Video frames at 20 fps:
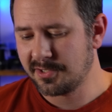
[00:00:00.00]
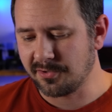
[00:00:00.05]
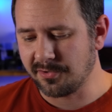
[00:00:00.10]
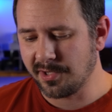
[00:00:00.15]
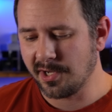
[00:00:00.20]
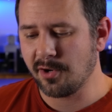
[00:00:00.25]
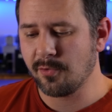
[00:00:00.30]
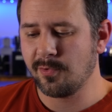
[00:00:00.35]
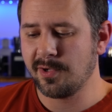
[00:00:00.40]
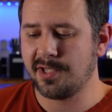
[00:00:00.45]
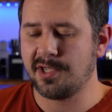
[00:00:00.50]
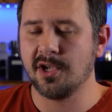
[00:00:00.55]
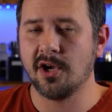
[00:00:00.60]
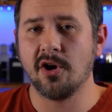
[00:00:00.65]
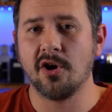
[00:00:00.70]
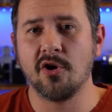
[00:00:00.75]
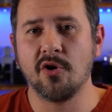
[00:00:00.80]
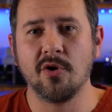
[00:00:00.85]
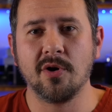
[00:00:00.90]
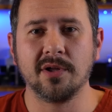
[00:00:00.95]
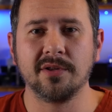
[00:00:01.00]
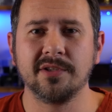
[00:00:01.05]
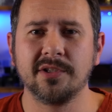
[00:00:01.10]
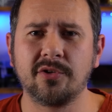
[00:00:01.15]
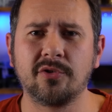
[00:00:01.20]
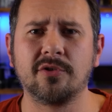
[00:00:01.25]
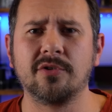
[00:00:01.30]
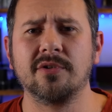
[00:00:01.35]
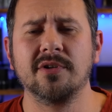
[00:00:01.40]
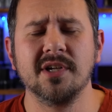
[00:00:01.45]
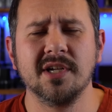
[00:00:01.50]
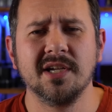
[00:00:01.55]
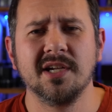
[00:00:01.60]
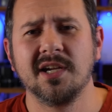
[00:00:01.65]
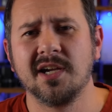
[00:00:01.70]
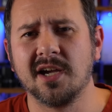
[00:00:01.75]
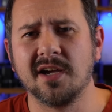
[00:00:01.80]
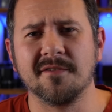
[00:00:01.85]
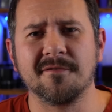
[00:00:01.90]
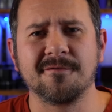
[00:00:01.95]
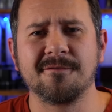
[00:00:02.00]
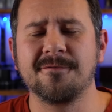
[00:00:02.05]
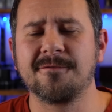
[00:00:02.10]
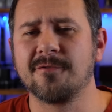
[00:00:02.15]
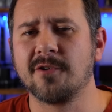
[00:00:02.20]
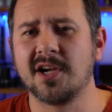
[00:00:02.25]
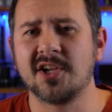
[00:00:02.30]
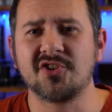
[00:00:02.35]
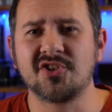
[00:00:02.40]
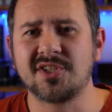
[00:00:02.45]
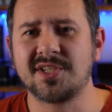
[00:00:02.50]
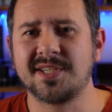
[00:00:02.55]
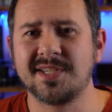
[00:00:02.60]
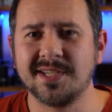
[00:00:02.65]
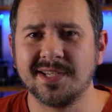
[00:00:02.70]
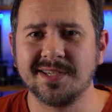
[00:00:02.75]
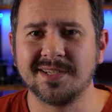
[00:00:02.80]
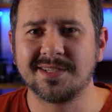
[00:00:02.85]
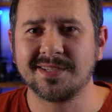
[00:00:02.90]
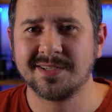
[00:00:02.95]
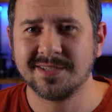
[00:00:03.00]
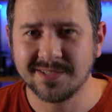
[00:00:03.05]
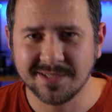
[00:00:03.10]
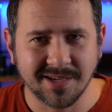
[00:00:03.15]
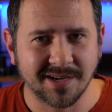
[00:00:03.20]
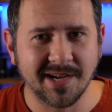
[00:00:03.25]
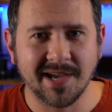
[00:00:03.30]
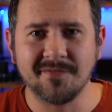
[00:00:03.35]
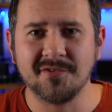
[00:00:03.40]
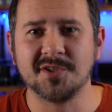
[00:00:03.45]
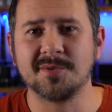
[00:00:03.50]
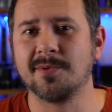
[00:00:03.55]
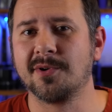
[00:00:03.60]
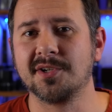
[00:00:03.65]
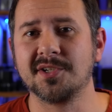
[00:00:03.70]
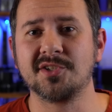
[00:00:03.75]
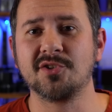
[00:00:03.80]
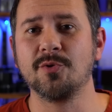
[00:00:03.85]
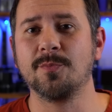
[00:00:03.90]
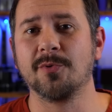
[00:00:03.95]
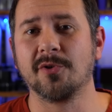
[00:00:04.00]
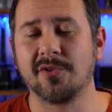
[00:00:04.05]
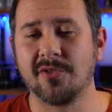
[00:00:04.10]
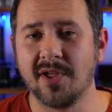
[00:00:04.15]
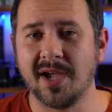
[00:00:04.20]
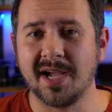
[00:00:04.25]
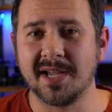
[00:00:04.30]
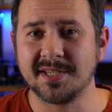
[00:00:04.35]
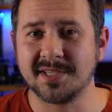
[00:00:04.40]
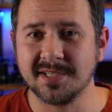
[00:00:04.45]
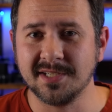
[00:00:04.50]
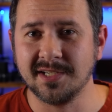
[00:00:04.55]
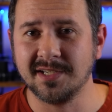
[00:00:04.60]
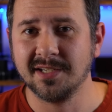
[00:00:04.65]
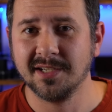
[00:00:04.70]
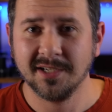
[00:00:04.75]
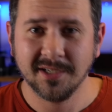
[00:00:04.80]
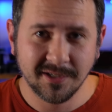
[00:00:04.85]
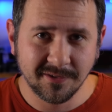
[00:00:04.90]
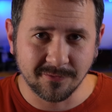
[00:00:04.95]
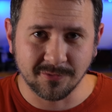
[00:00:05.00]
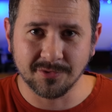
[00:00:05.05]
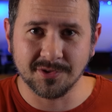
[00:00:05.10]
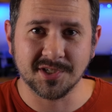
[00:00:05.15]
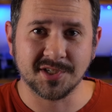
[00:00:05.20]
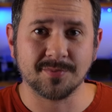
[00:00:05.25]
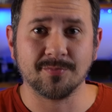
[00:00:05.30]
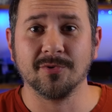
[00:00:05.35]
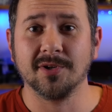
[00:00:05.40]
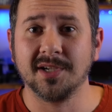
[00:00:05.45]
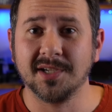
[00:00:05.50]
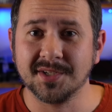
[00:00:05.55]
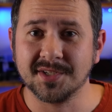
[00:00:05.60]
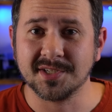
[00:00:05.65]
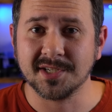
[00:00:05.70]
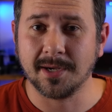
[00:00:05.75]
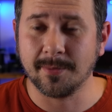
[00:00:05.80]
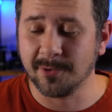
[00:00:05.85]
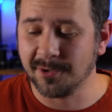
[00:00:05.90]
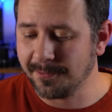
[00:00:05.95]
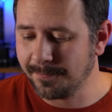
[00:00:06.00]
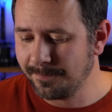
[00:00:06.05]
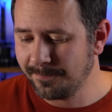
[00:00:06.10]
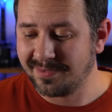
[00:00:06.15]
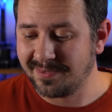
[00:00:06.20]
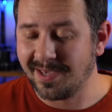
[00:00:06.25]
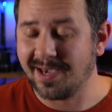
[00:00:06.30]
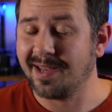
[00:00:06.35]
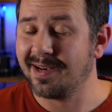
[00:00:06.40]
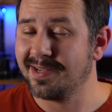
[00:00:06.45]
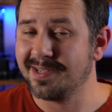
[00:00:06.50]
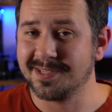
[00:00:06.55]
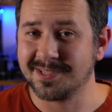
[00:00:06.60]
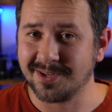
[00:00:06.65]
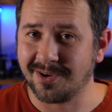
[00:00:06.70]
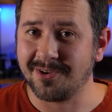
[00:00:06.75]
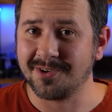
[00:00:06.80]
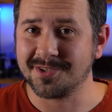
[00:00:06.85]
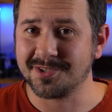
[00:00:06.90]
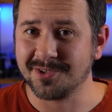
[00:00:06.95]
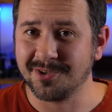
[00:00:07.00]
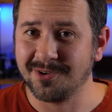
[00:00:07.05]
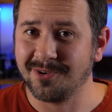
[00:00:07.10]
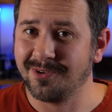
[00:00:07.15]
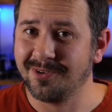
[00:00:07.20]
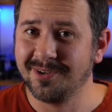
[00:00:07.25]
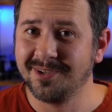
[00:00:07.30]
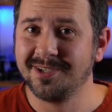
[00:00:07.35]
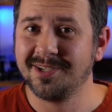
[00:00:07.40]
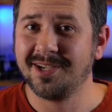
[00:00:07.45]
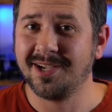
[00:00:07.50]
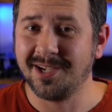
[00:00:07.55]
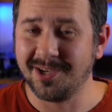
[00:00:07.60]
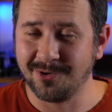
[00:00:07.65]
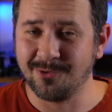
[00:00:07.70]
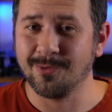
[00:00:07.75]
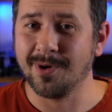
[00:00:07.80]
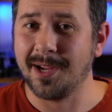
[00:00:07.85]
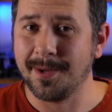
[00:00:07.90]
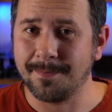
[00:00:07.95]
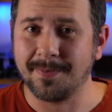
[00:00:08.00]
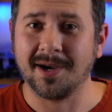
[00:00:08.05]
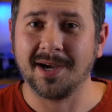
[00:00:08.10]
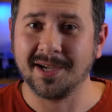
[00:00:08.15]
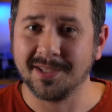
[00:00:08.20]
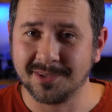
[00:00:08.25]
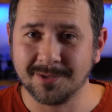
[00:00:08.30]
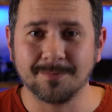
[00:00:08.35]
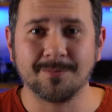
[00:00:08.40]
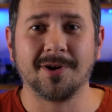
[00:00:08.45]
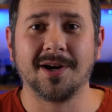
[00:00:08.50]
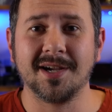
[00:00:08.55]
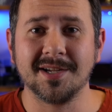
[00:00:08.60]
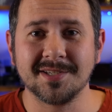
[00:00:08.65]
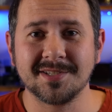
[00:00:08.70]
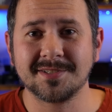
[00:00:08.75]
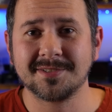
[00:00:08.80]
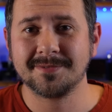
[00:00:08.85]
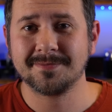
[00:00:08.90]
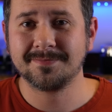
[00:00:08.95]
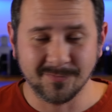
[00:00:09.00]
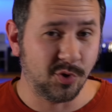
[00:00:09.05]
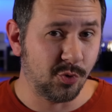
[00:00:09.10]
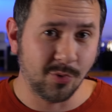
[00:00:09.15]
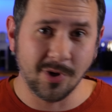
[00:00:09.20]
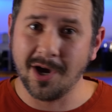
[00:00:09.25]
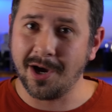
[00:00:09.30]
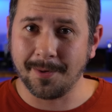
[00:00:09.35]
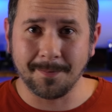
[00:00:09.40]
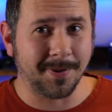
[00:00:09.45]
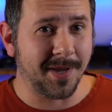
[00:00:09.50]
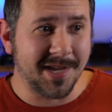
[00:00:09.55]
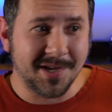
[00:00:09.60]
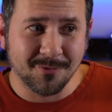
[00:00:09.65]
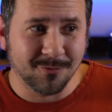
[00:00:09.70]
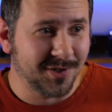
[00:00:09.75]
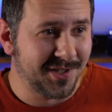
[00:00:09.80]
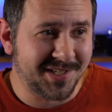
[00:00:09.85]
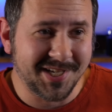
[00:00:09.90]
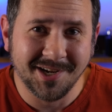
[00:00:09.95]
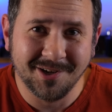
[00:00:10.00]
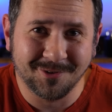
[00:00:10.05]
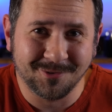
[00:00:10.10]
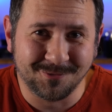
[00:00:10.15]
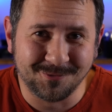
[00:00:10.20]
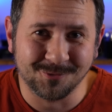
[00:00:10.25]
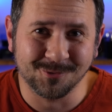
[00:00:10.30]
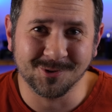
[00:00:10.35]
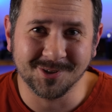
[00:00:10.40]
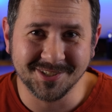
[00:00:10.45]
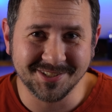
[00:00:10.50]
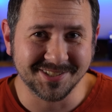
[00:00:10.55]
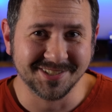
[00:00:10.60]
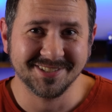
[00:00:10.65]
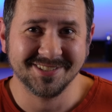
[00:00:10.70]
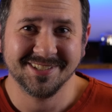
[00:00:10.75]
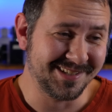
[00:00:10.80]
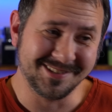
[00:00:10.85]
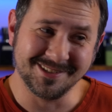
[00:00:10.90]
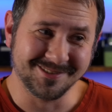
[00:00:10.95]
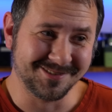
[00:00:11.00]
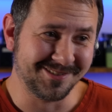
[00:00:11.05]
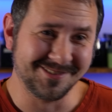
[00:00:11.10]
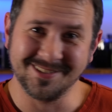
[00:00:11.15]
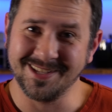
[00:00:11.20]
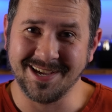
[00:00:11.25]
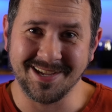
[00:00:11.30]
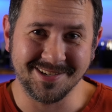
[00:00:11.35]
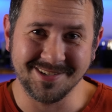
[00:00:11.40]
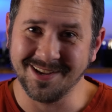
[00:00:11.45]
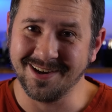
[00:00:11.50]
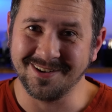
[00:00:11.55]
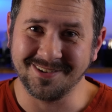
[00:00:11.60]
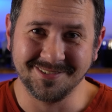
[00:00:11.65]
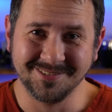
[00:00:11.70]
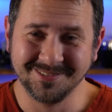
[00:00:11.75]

So there we go, a little uh, fresh scent. Gonna have you smelling super classy for this spring and summer. That is also a great buy at the price. Do not pay retail for it. Uh, don't do that, no.